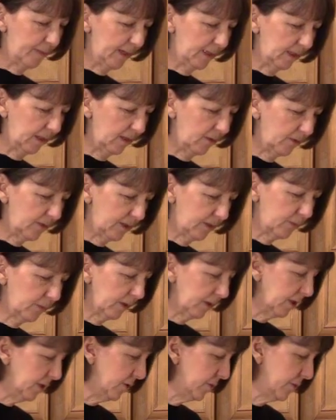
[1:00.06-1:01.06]
back together because
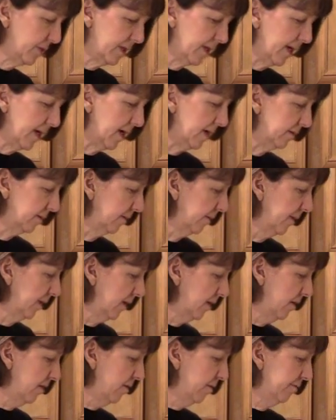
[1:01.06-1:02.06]
we're going to use that
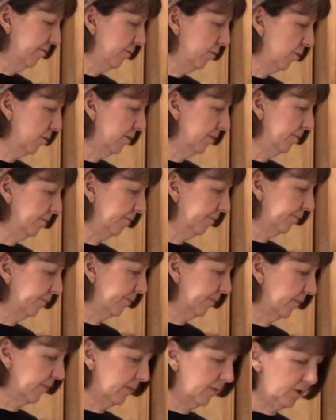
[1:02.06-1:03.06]
for
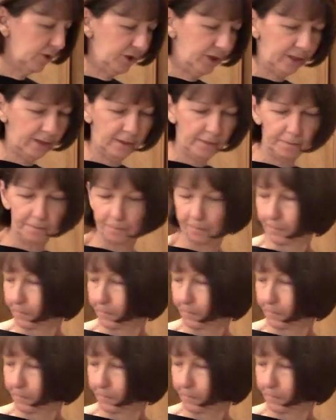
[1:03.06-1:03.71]
the chicken.